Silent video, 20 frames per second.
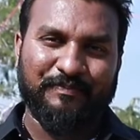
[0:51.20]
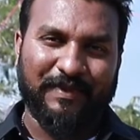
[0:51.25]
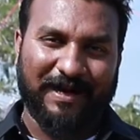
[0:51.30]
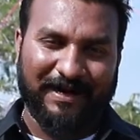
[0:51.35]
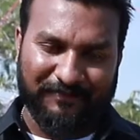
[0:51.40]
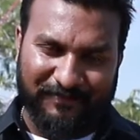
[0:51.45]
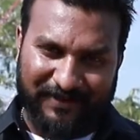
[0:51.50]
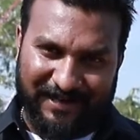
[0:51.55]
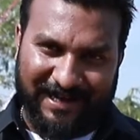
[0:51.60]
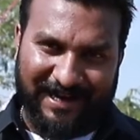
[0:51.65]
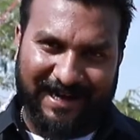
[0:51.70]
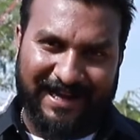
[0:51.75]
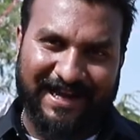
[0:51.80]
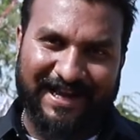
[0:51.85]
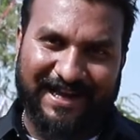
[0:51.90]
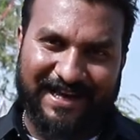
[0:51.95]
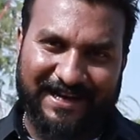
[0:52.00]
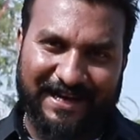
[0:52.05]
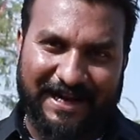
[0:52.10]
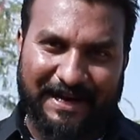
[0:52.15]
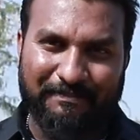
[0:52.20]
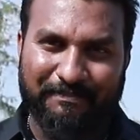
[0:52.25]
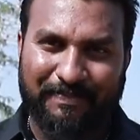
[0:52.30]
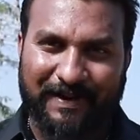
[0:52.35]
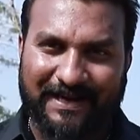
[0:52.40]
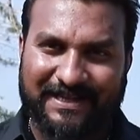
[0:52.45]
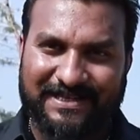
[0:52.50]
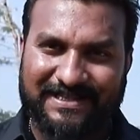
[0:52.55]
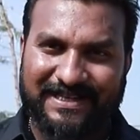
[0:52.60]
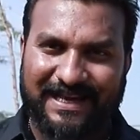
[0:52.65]
but we are here in
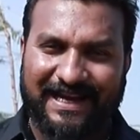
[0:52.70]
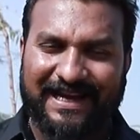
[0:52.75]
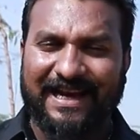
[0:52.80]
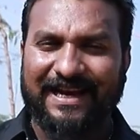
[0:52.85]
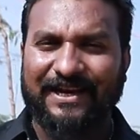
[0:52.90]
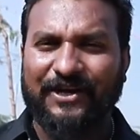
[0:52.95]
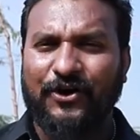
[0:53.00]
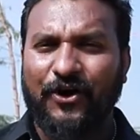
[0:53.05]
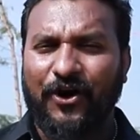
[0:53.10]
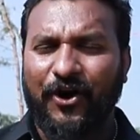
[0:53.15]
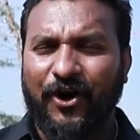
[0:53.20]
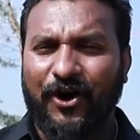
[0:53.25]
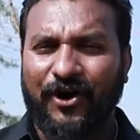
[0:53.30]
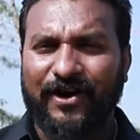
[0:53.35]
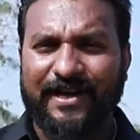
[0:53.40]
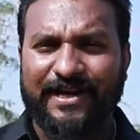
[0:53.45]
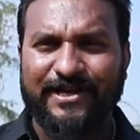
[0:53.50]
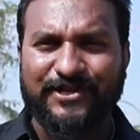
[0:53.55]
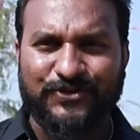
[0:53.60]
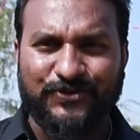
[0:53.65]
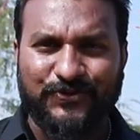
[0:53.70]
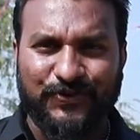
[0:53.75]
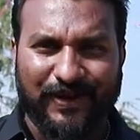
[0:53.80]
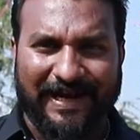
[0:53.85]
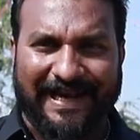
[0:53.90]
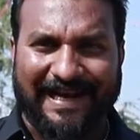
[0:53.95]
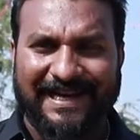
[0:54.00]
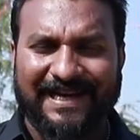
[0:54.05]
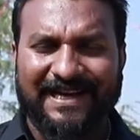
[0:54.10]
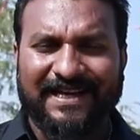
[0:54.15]
Pakistan and God is
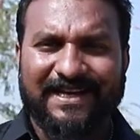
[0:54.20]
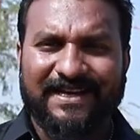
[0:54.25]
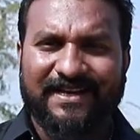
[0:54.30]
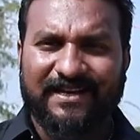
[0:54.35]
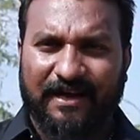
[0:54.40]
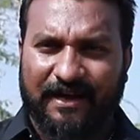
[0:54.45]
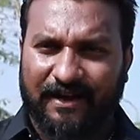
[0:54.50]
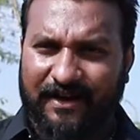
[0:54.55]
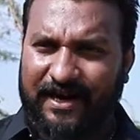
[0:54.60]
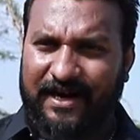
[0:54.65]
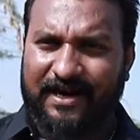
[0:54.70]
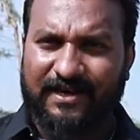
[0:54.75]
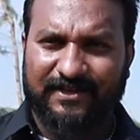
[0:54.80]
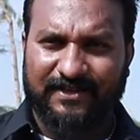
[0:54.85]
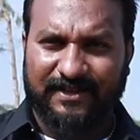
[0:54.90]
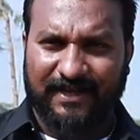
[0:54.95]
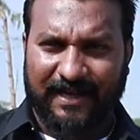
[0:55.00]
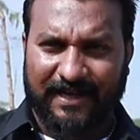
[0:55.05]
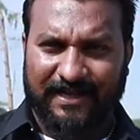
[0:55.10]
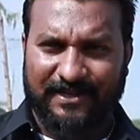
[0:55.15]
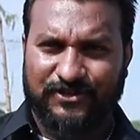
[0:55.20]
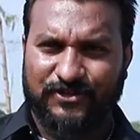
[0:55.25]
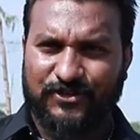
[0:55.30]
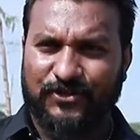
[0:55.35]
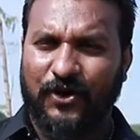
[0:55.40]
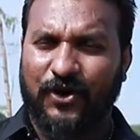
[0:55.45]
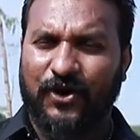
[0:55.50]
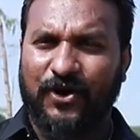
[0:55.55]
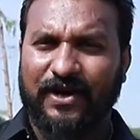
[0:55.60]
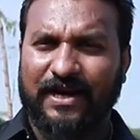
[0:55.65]
doing great things.
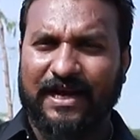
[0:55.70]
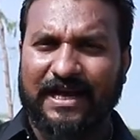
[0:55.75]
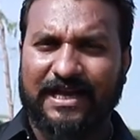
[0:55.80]
God